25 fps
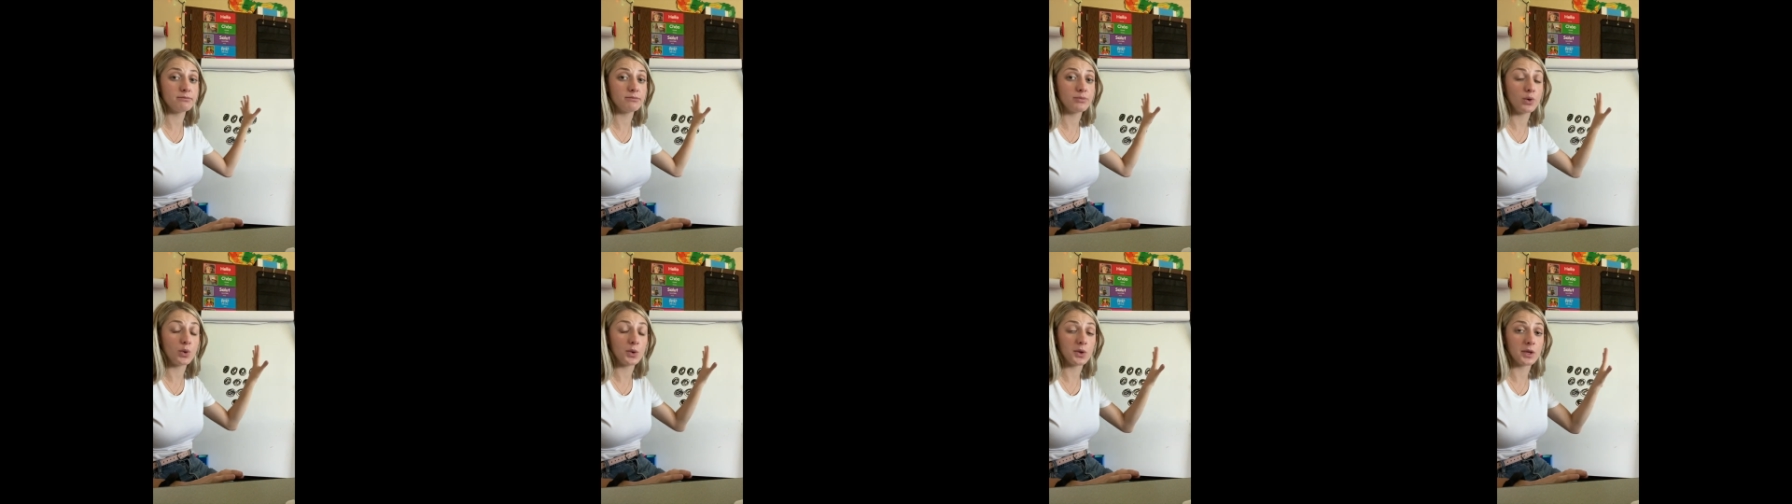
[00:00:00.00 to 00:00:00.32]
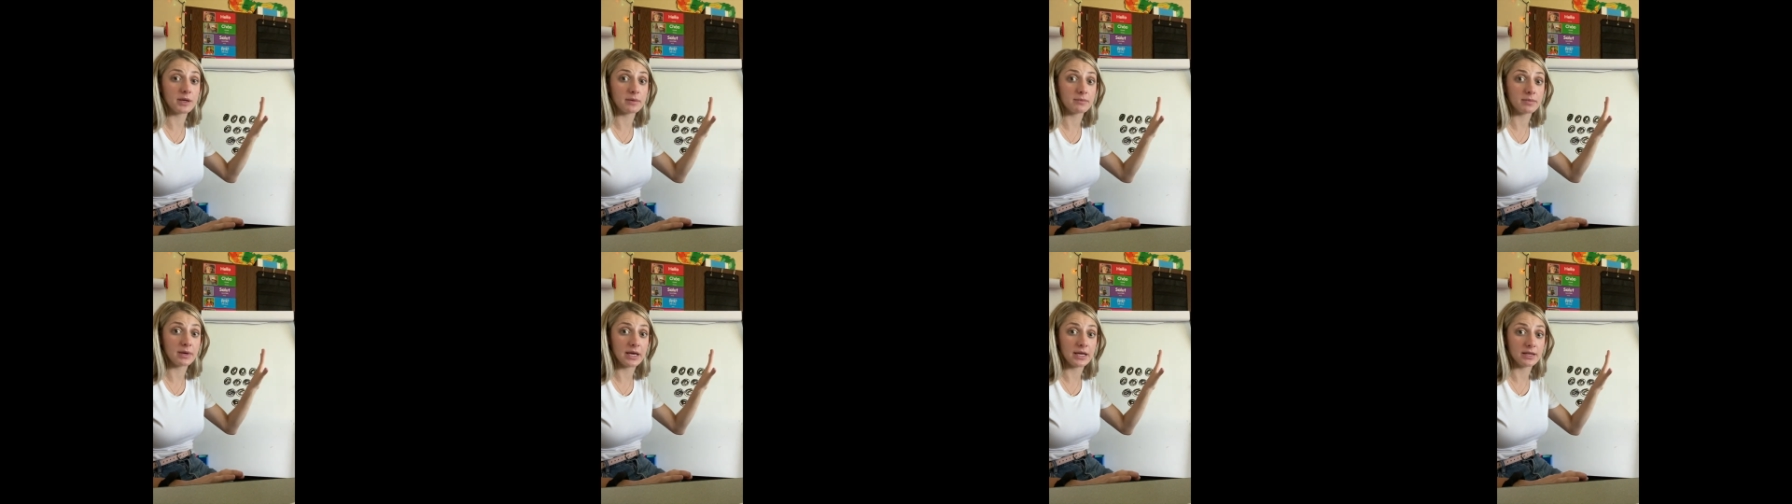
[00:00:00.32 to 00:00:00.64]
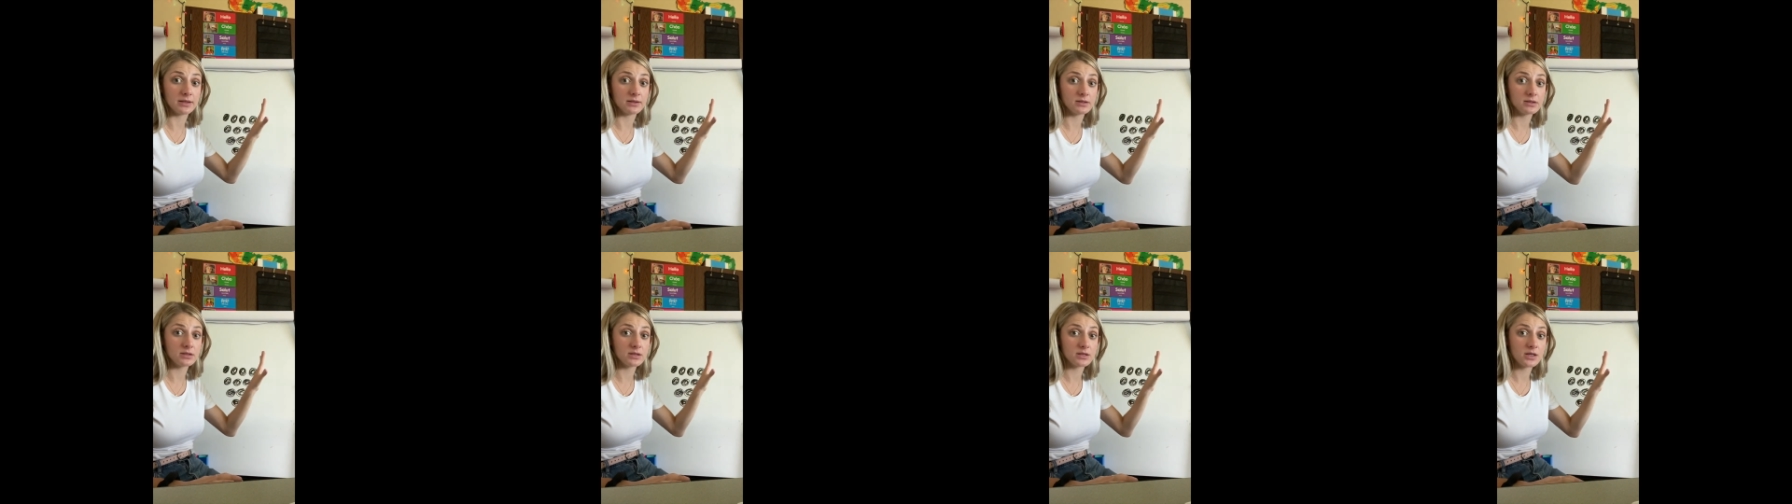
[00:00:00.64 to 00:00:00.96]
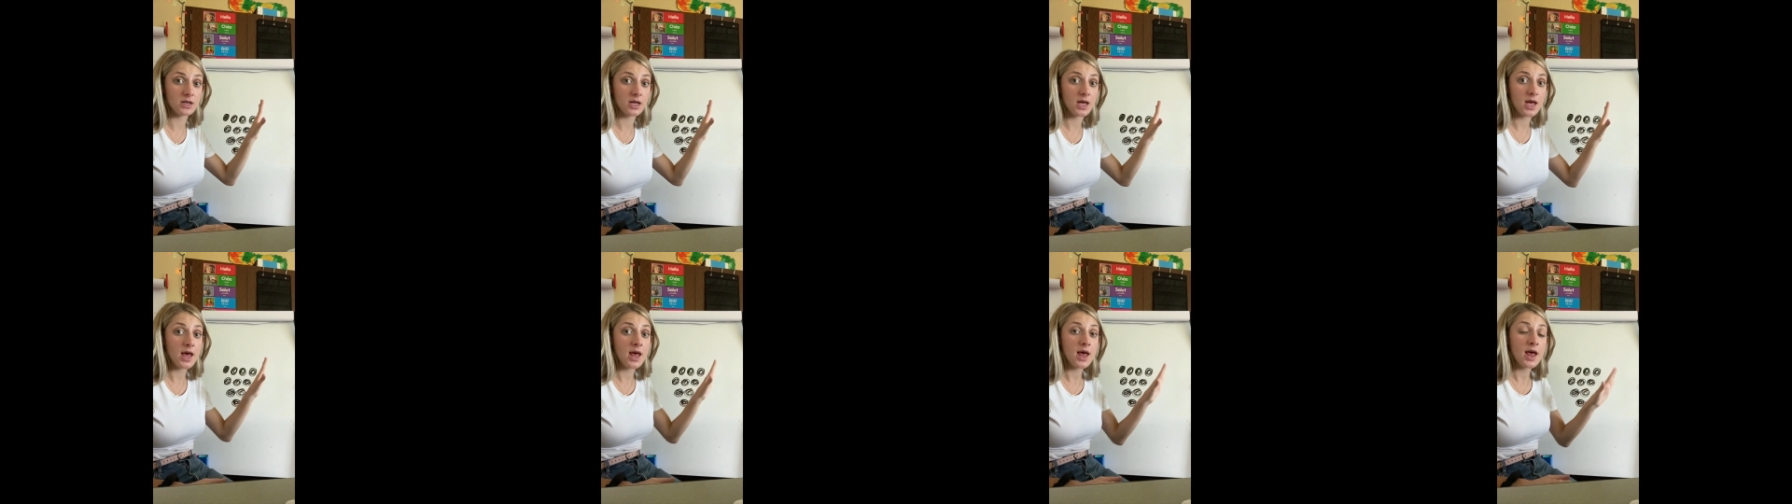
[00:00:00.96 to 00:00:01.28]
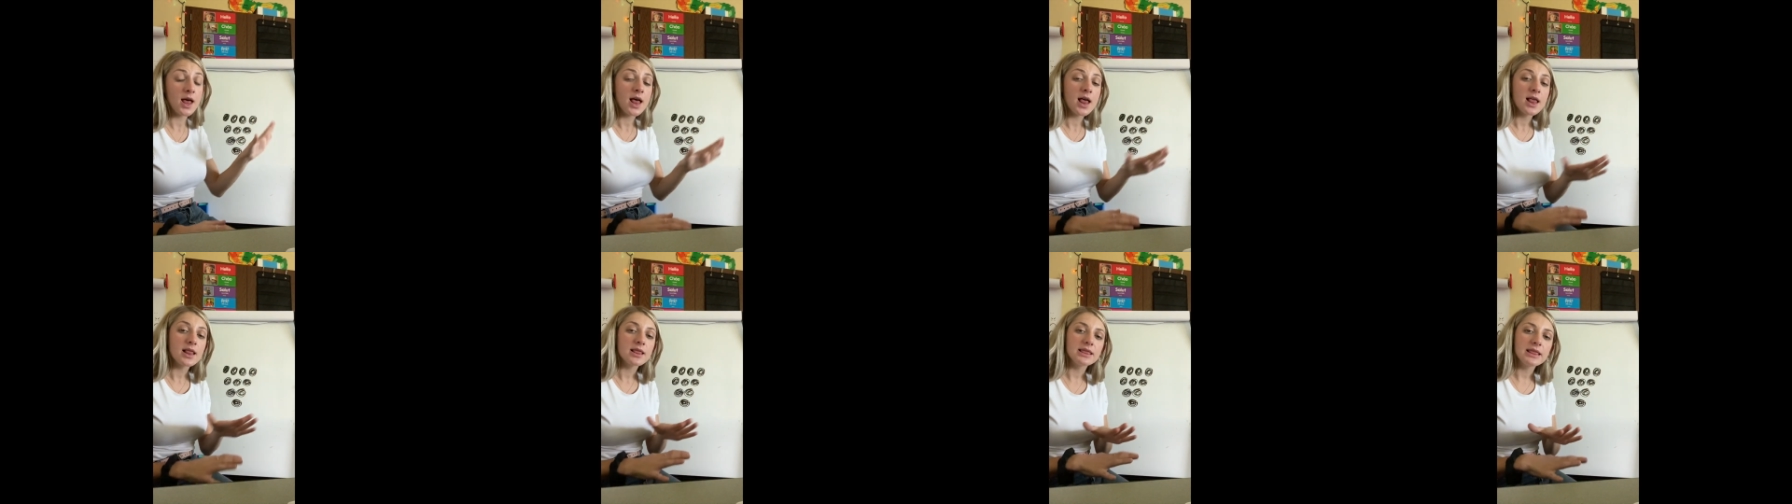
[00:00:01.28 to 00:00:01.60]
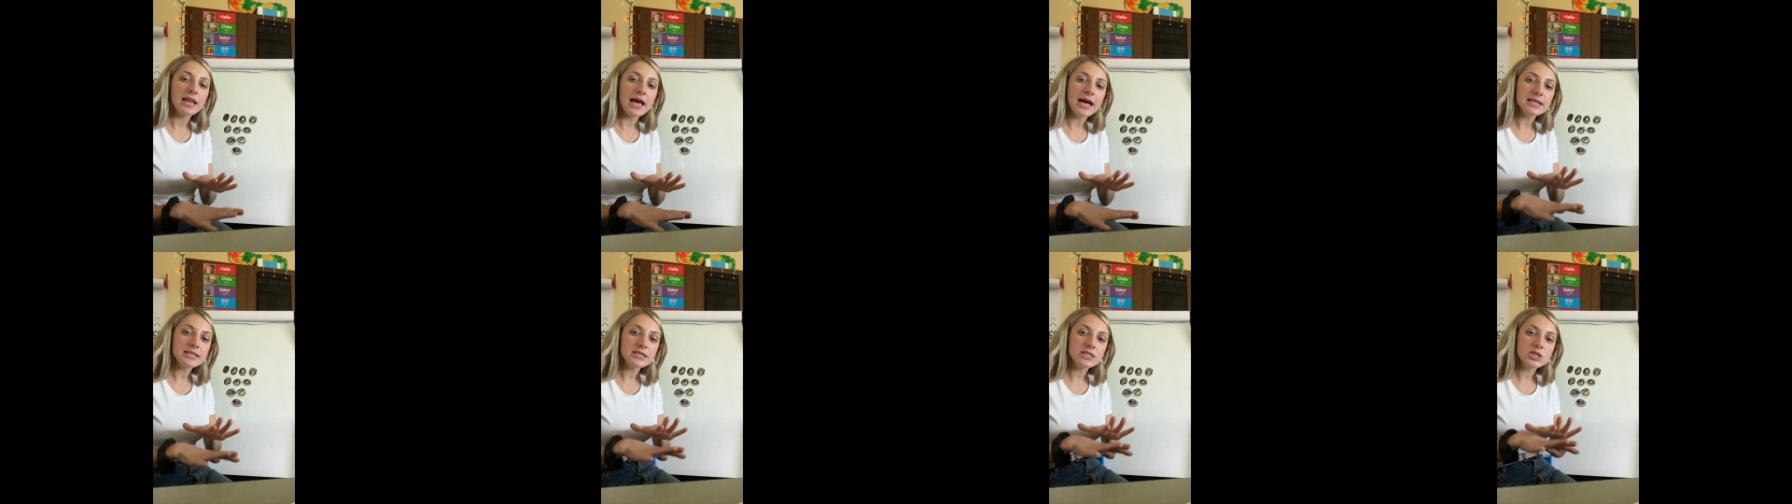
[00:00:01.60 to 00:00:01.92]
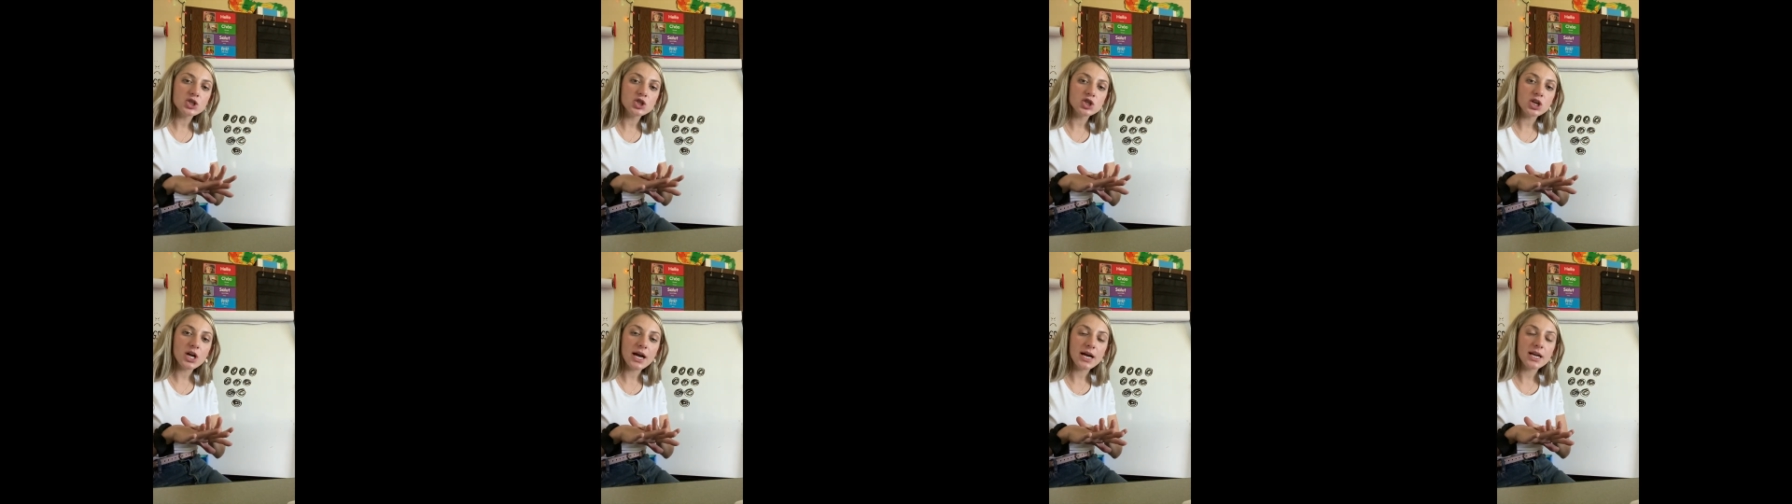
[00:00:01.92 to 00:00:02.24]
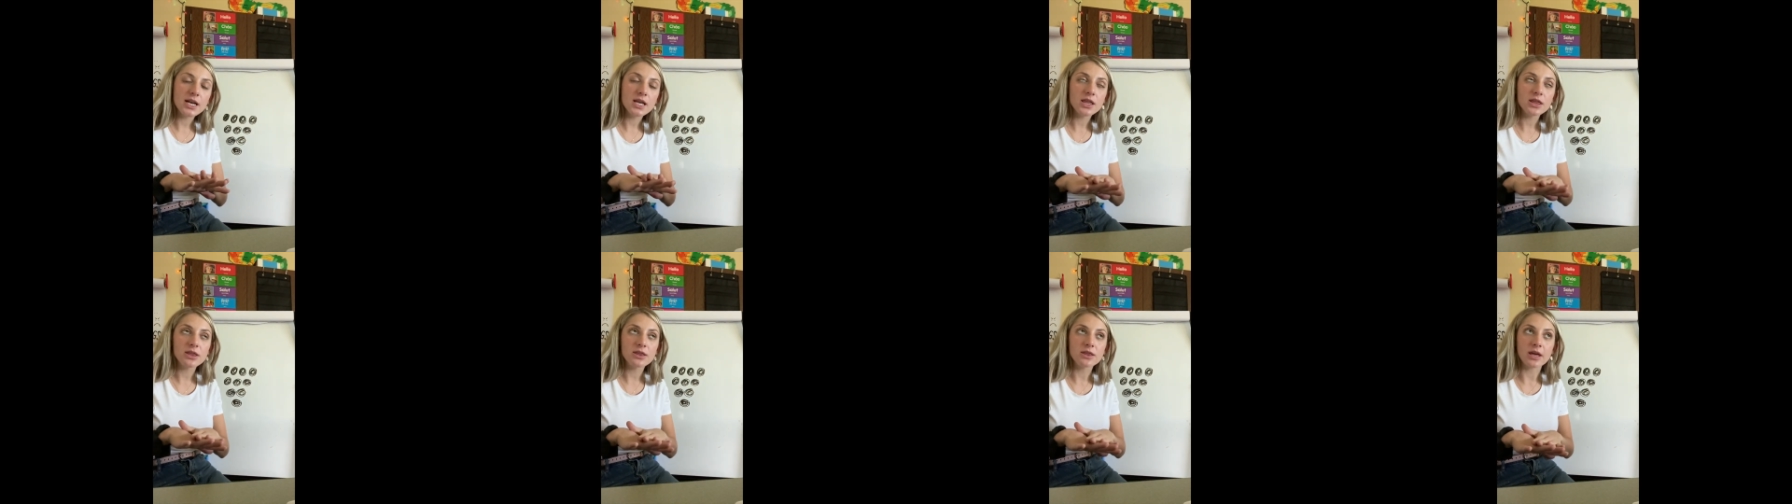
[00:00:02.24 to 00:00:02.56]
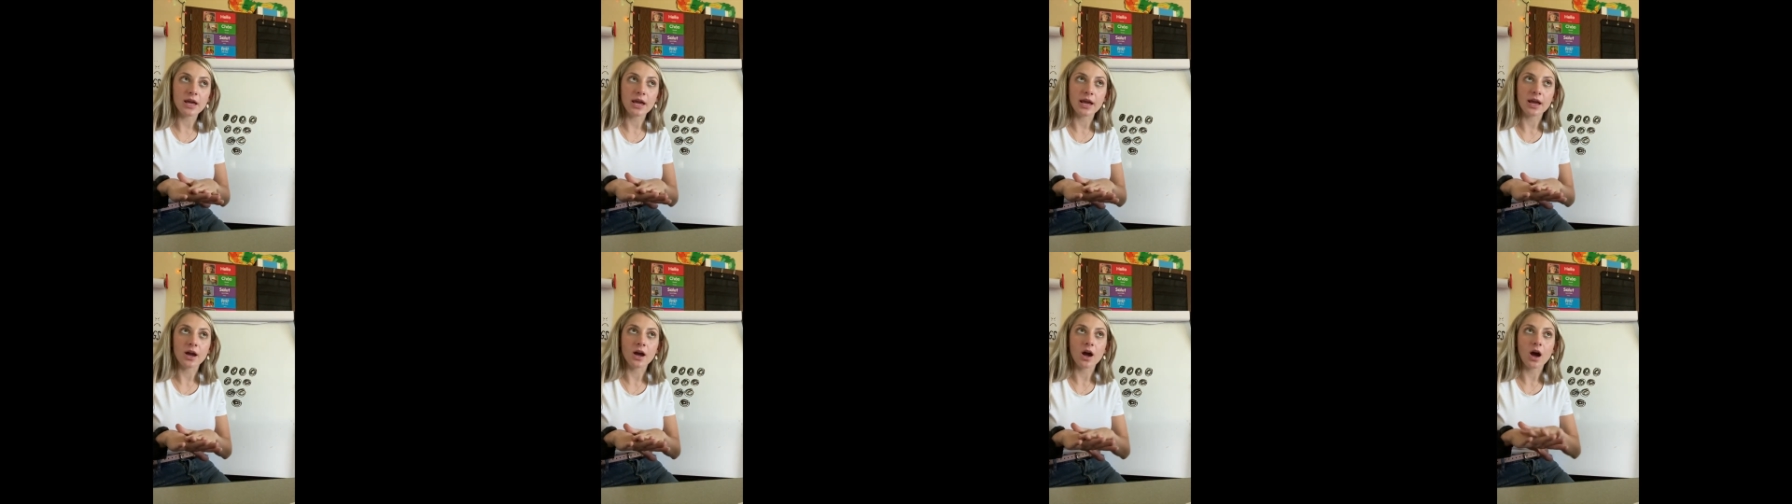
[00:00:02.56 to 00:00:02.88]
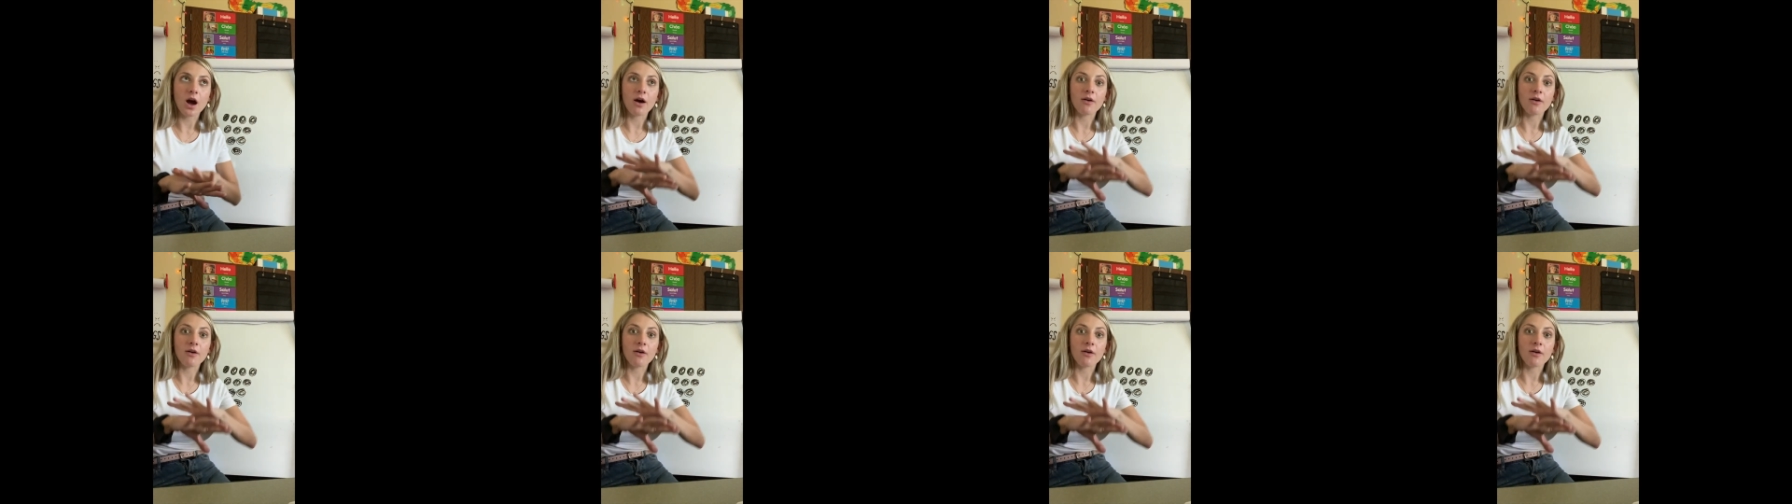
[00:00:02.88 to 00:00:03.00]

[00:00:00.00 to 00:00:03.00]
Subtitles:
bowling pins. Let's try to think